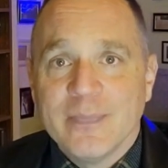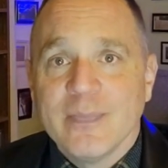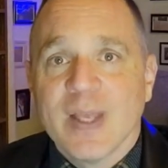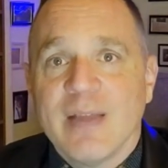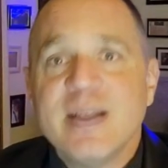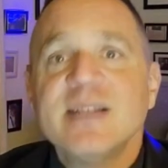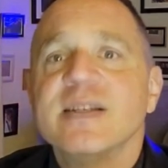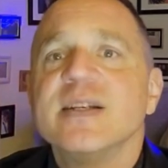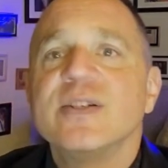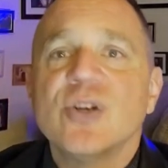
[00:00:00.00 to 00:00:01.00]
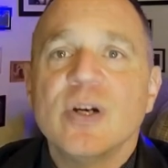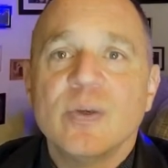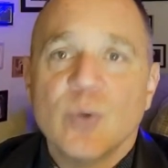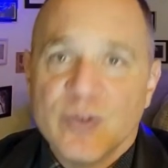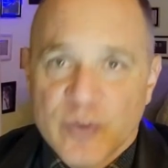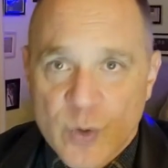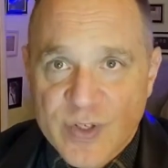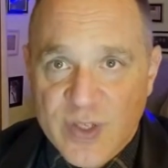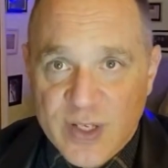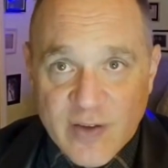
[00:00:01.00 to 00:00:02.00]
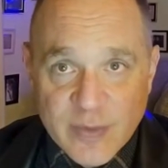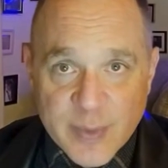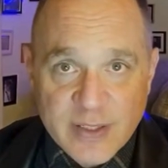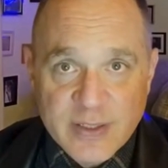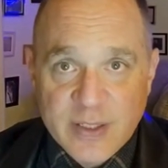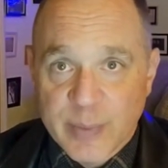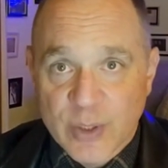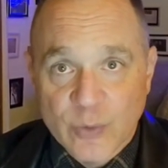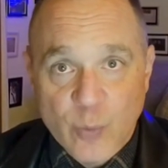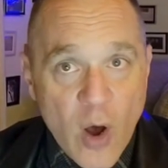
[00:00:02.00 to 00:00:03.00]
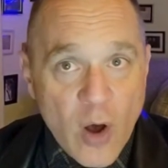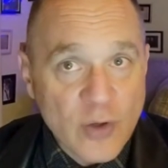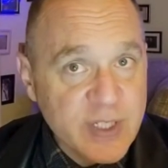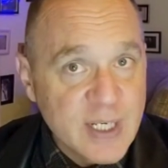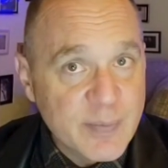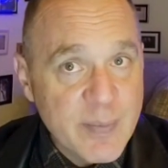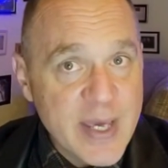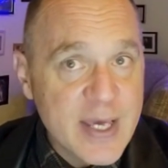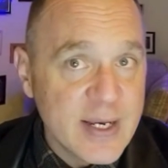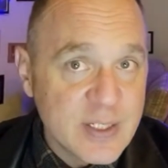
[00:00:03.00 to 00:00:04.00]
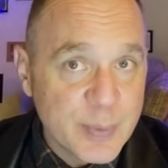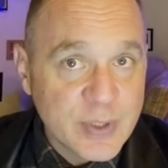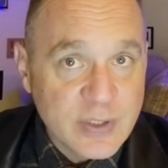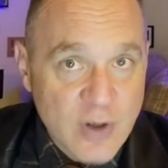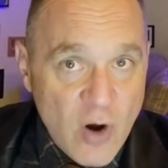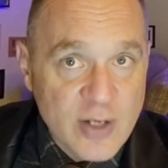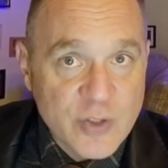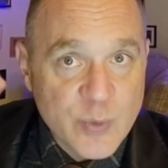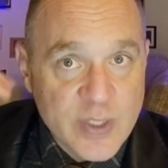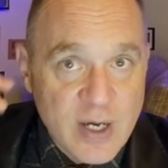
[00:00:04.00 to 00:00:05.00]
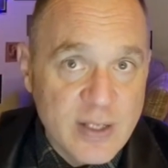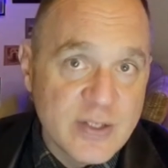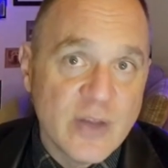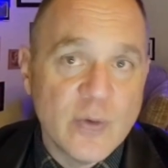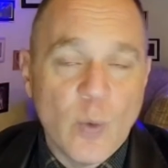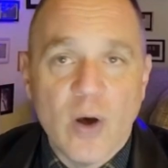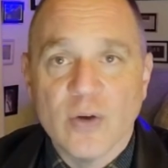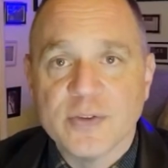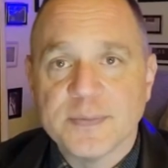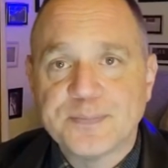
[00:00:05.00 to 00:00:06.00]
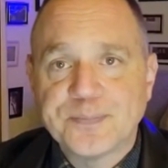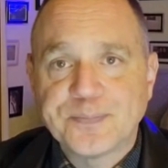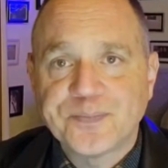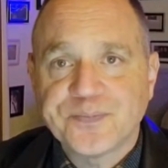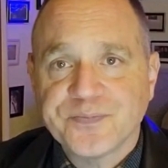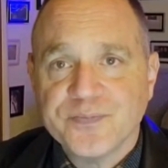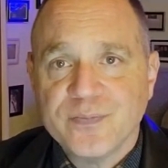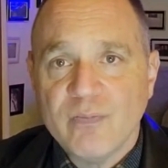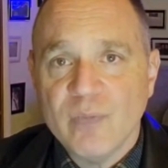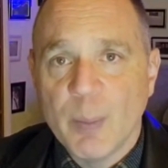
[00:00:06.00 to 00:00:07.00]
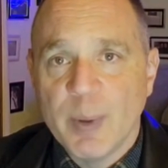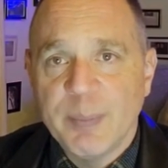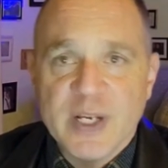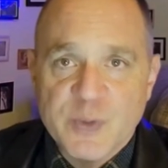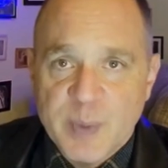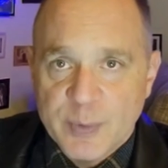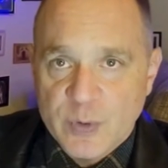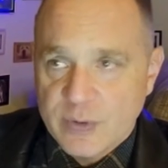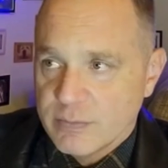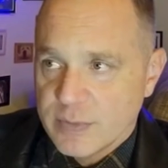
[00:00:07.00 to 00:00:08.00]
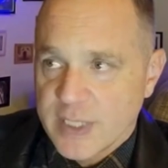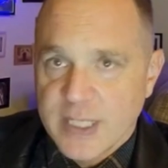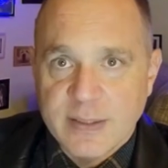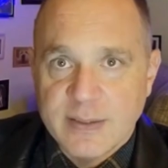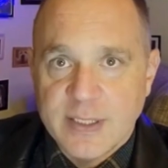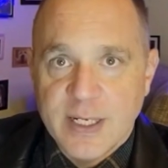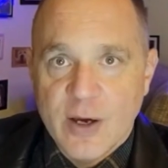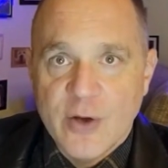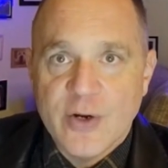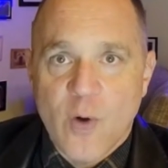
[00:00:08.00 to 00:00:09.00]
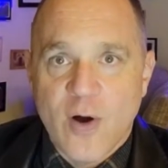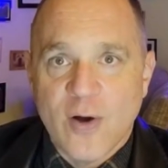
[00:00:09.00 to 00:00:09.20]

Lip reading: This, in turn, would force the government to build walls to keep them in and to put guards with guns on the walls. But because people can dig under walls